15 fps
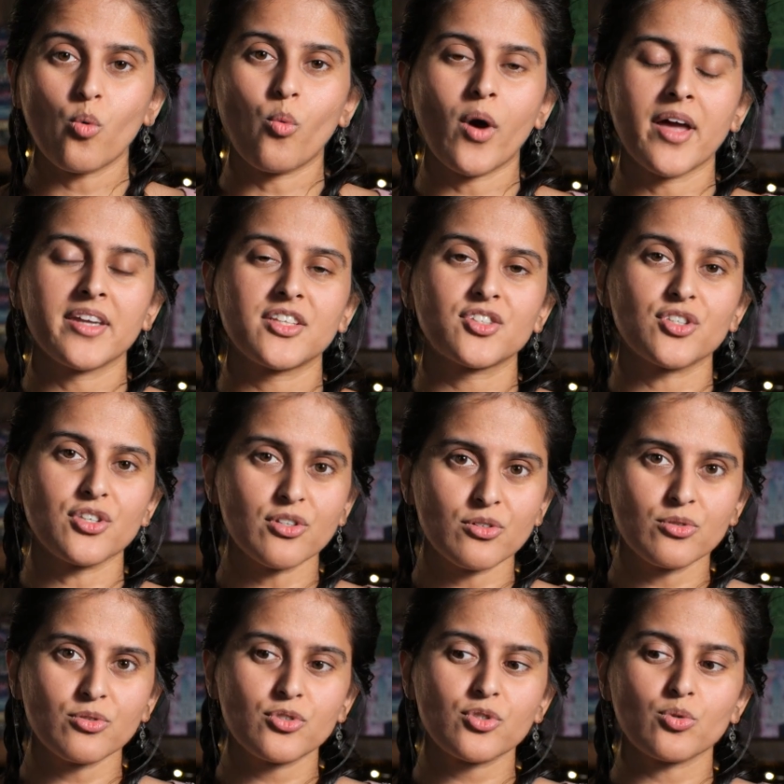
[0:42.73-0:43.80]
when it's
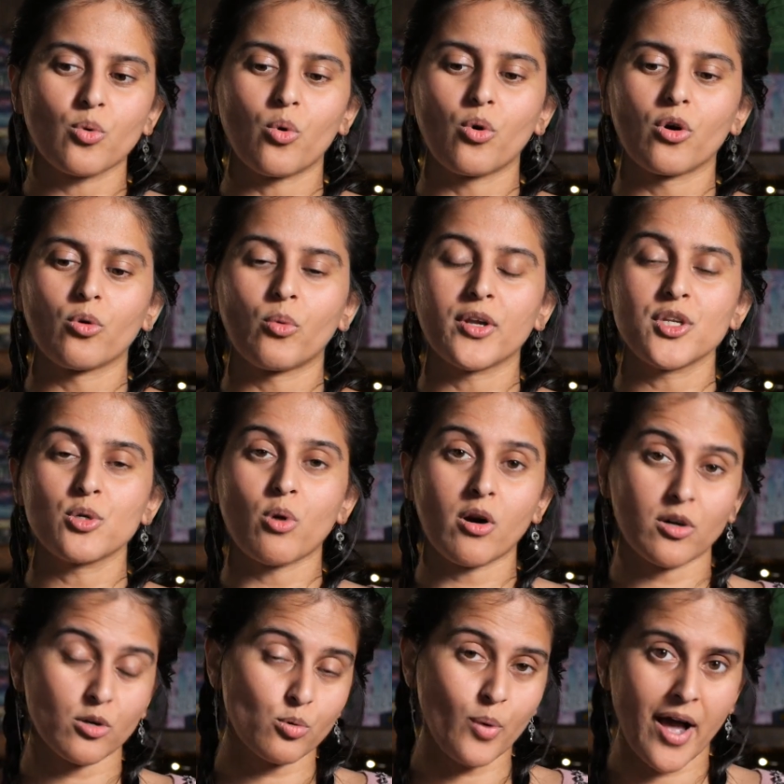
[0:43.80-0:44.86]
used or when you
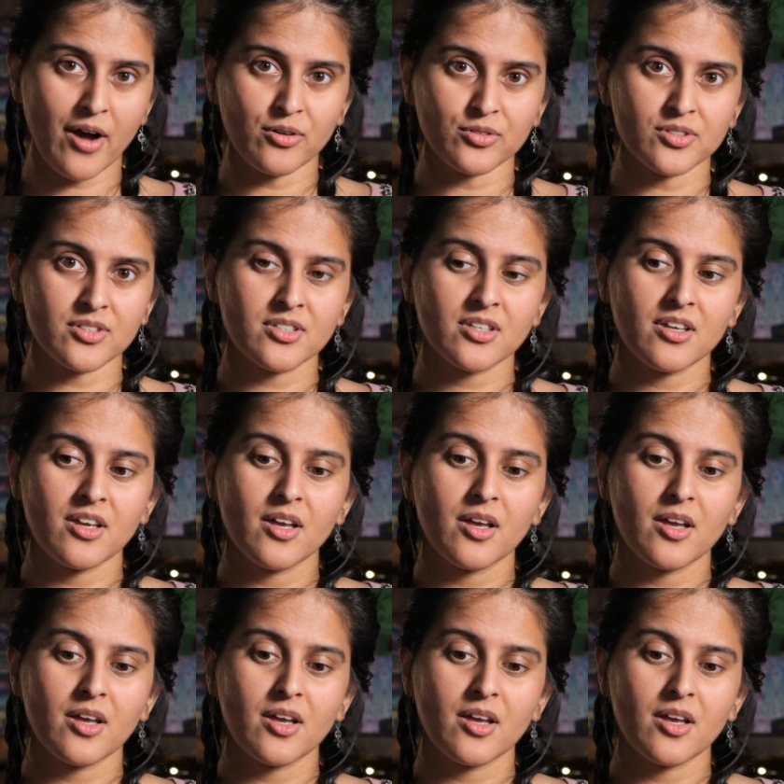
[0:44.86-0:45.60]
are around